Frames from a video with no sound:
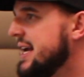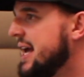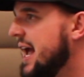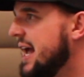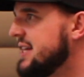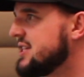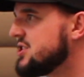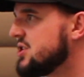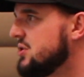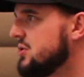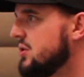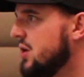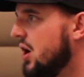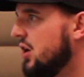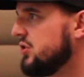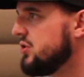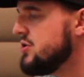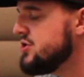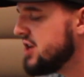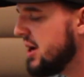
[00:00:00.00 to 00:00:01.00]
And so I'll
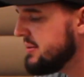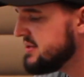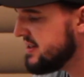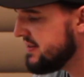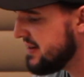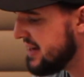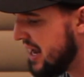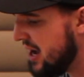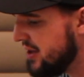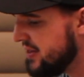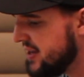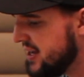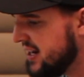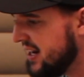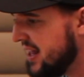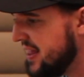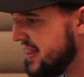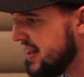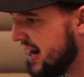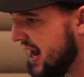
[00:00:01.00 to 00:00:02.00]
do jobs every now and
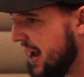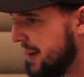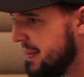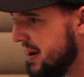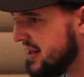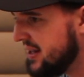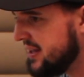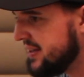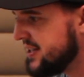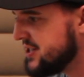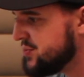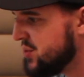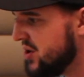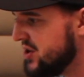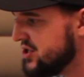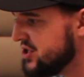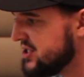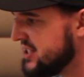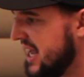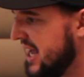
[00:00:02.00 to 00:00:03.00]
then I mainly at this point
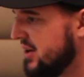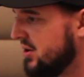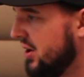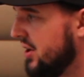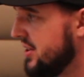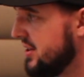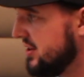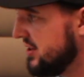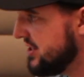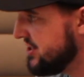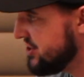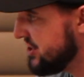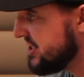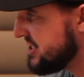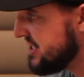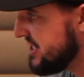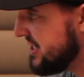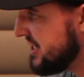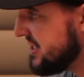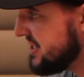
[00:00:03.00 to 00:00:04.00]
just handle all the
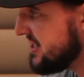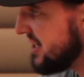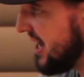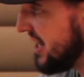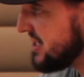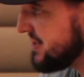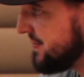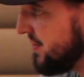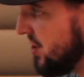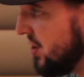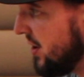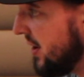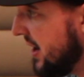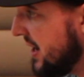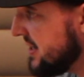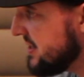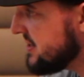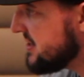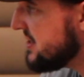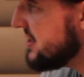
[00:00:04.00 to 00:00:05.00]
logistics as far
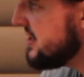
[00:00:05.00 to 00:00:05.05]
as